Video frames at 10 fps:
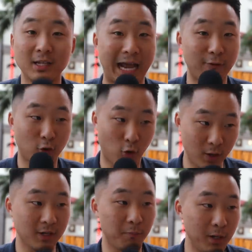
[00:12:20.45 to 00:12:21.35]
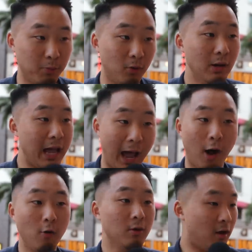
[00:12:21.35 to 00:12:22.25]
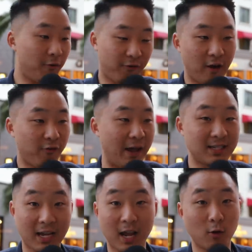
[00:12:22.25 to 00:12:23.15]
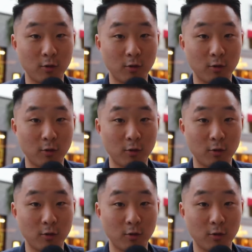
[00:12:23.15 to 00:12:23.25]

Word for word: This after quizzing people out on Fairfax and